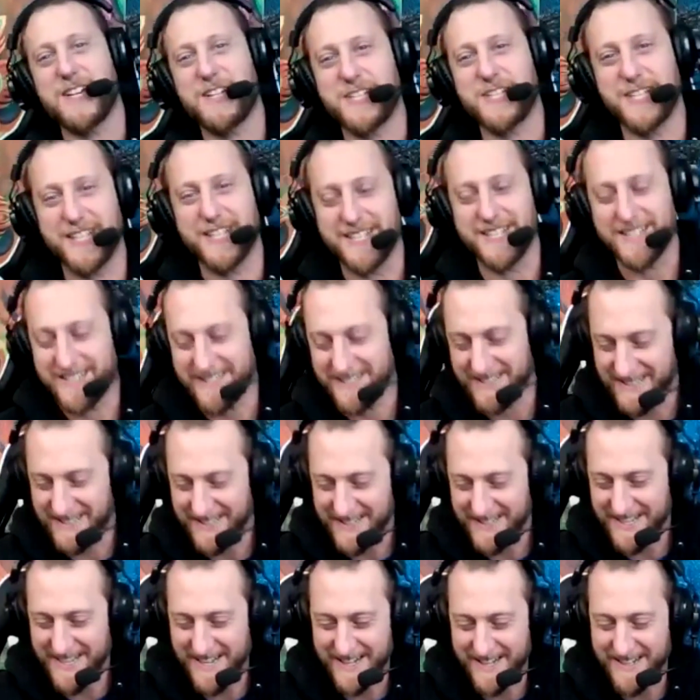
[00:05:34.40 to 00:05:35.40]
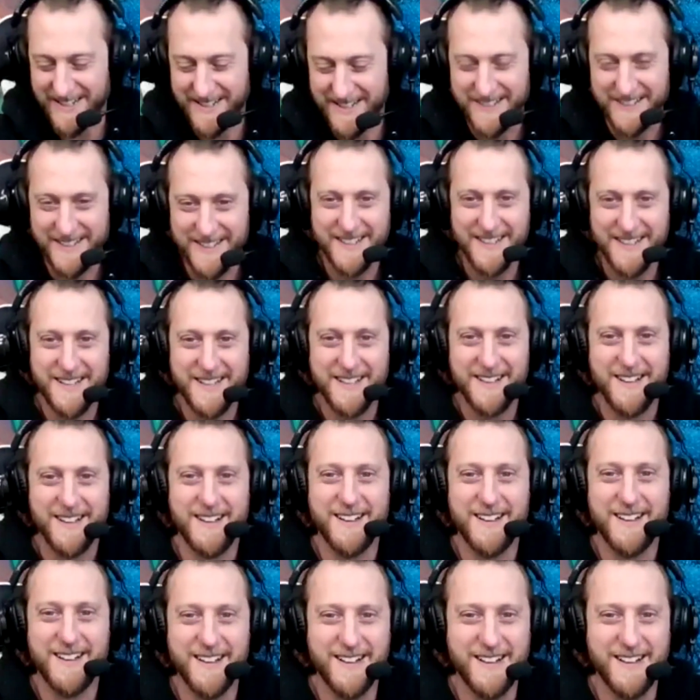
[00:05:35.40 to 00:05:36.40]
defecation, yeah.
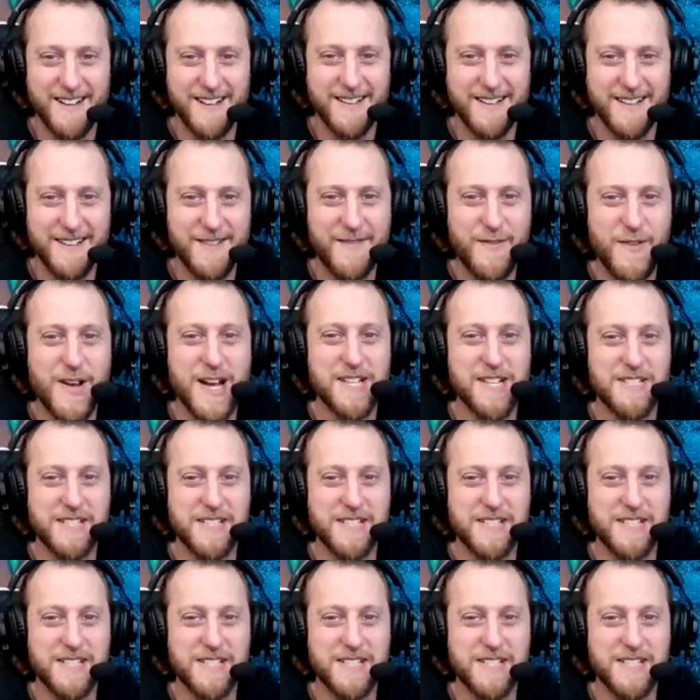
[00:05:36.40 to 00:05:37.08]
Uh yeah, if